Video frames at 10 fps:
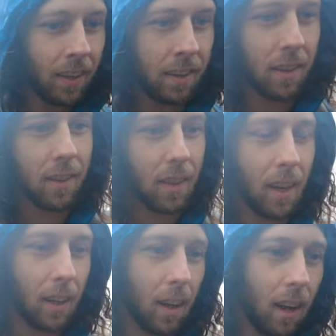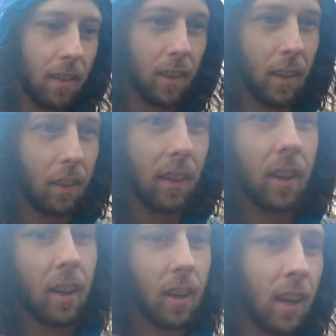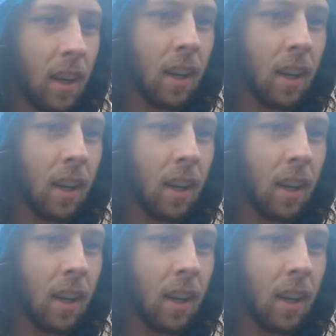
It's just gonna cause a greener,